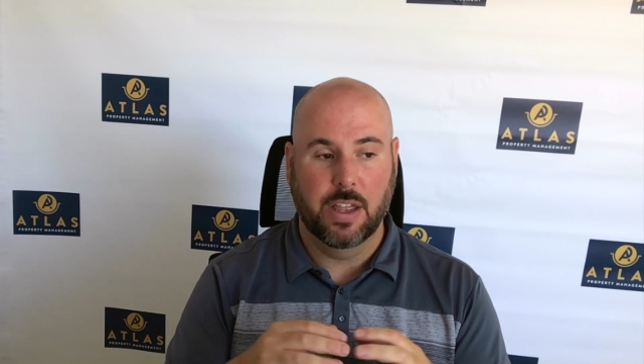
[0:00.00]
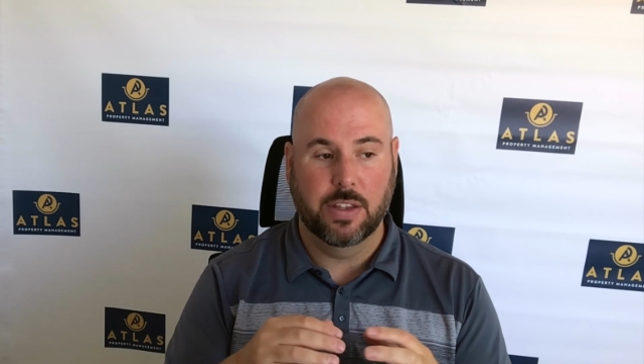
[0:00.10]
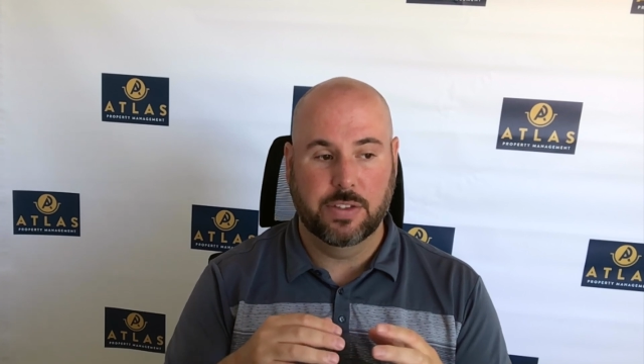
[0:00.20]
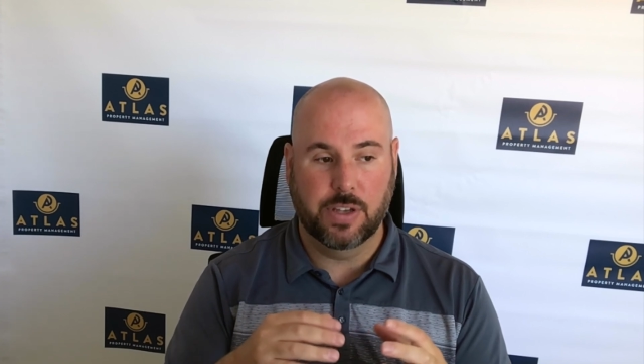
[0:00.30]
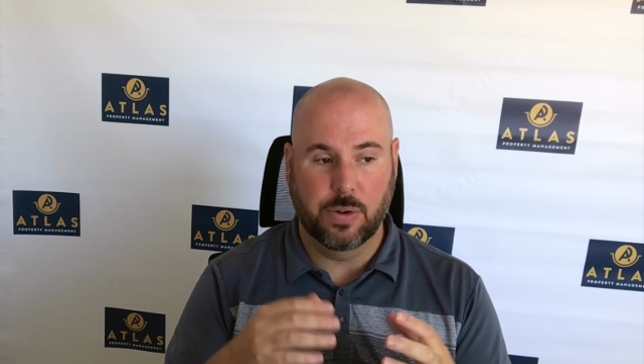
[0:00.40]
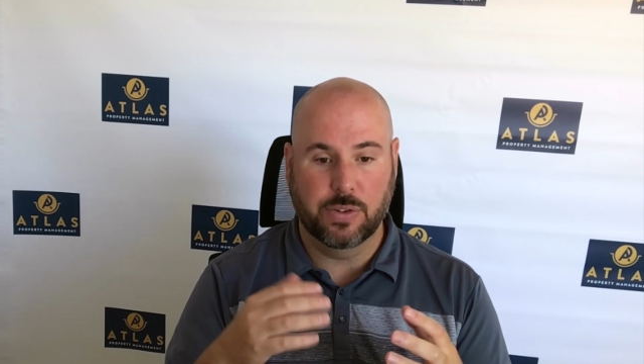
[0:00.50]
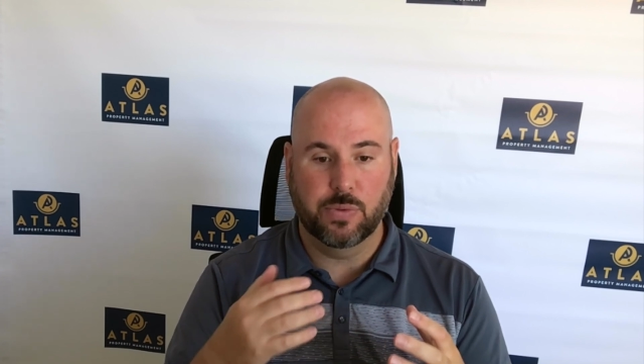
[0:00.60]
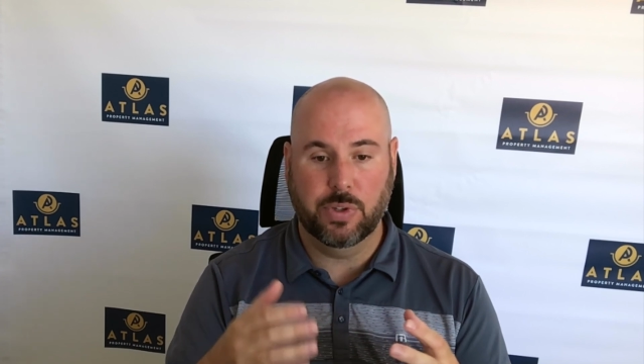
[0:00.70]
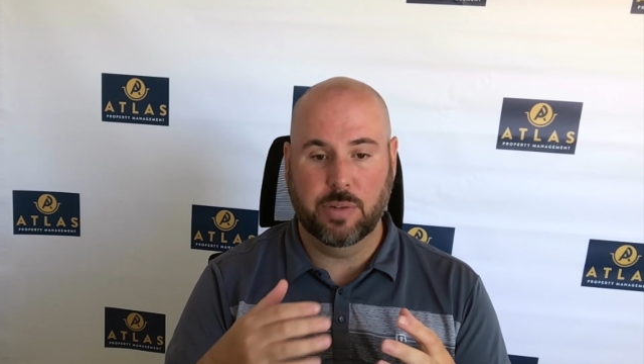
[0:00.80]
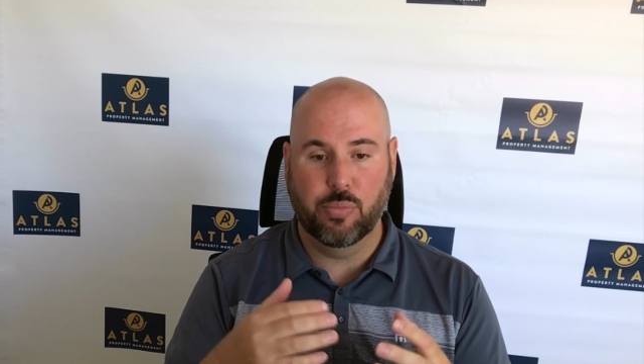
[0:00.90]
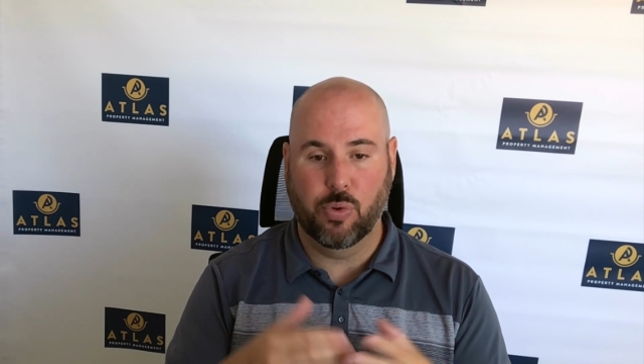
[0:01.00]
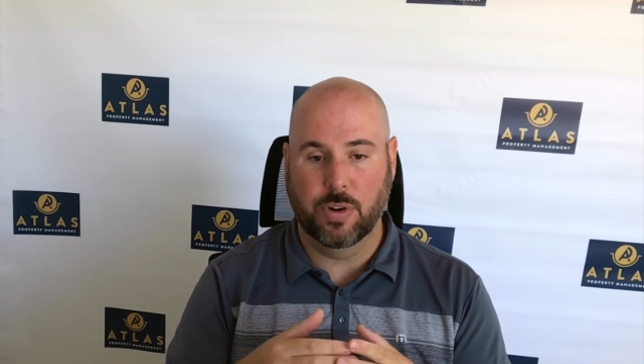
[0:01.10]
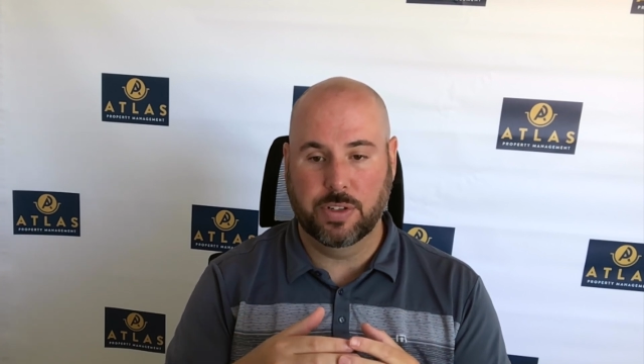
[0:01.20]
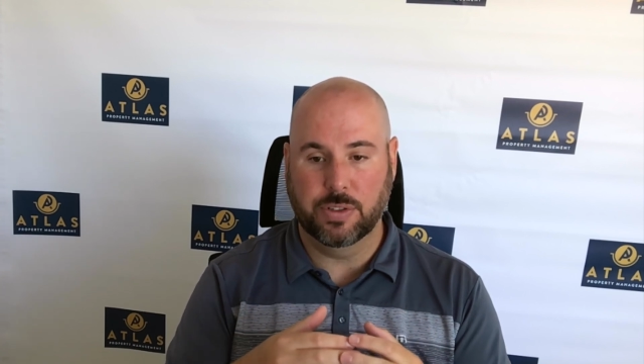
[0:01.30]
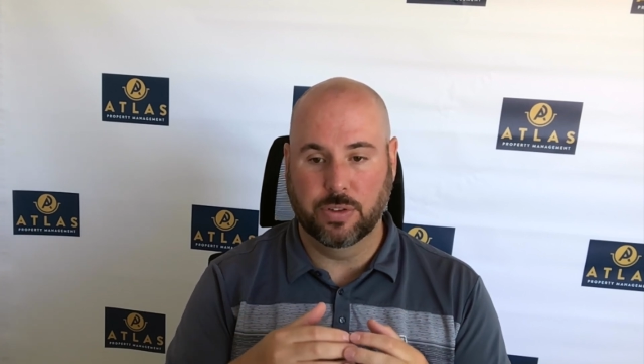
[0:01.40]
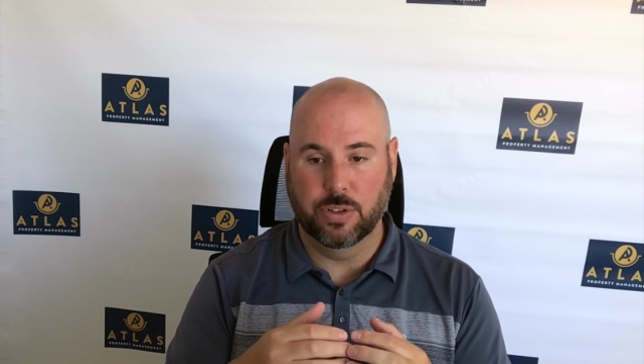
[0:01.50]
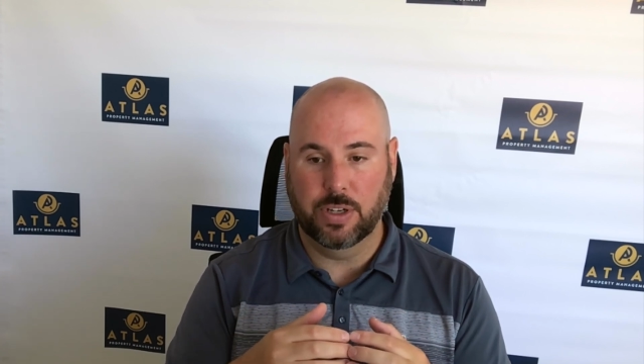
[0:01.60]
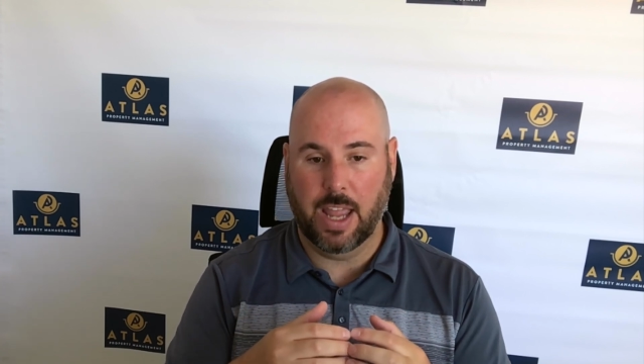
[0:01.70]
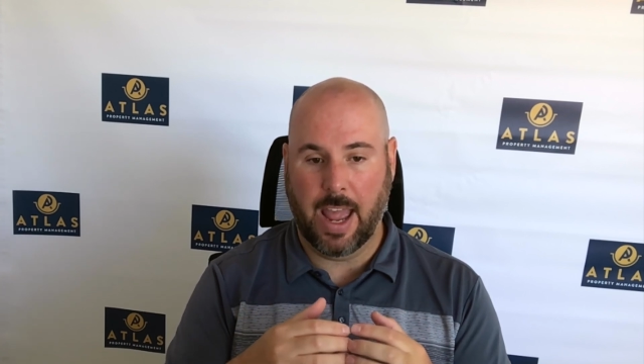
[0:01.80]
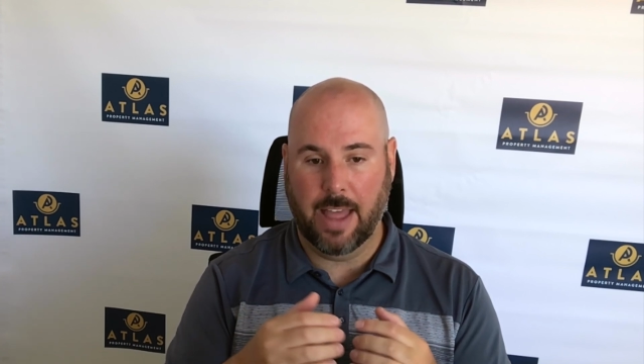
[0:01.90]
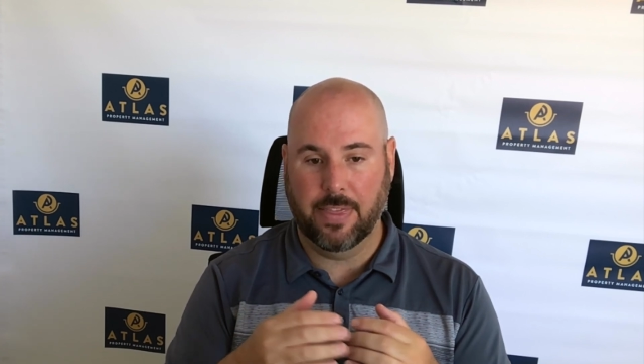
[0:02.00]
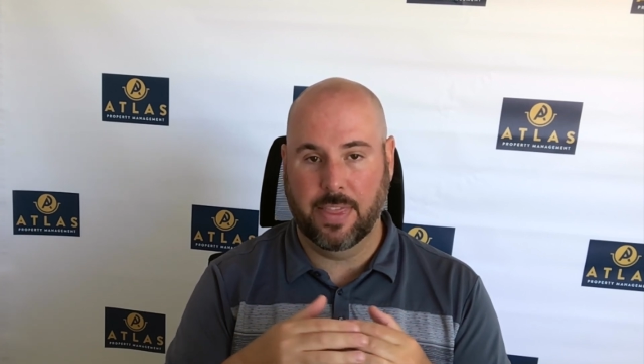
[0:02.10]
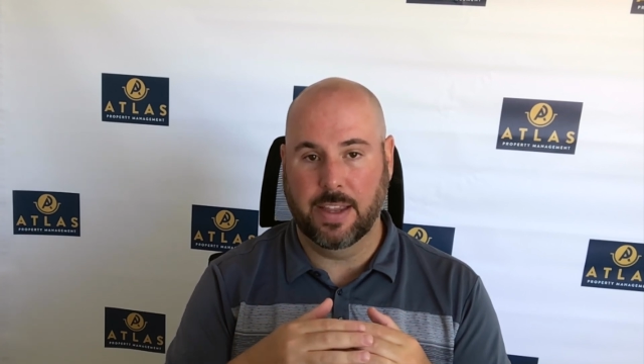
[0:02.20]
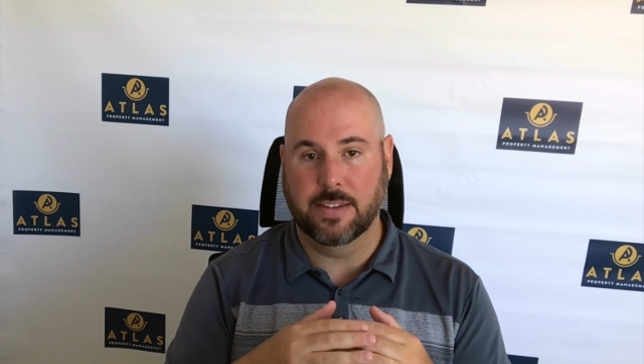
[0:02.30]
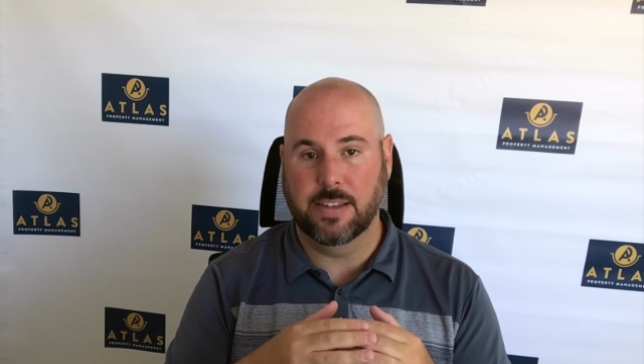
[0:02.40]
So it's really important to look at things